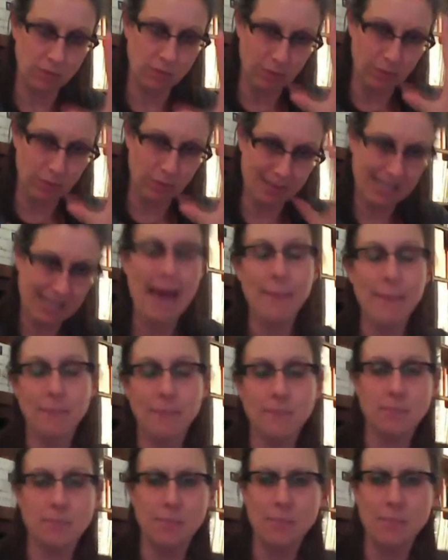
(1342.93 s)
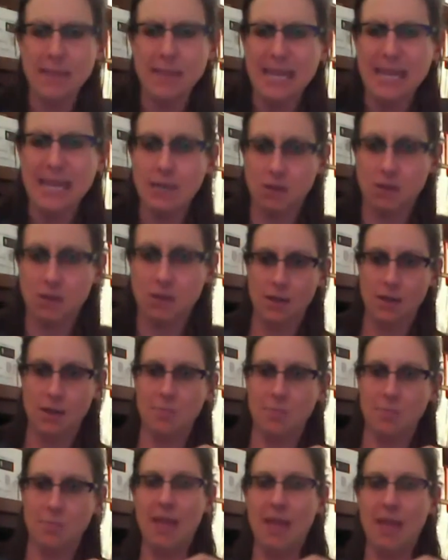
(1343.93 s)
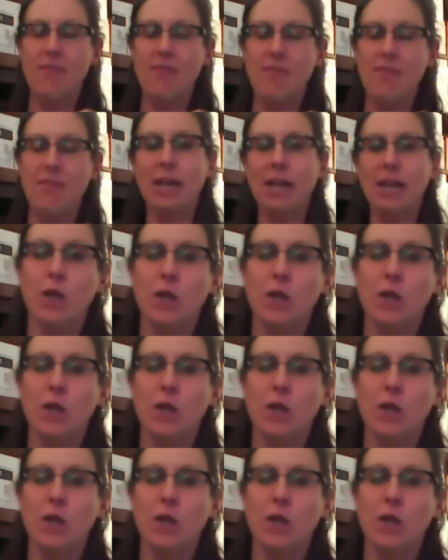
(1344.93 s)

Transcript: What was that mean? And then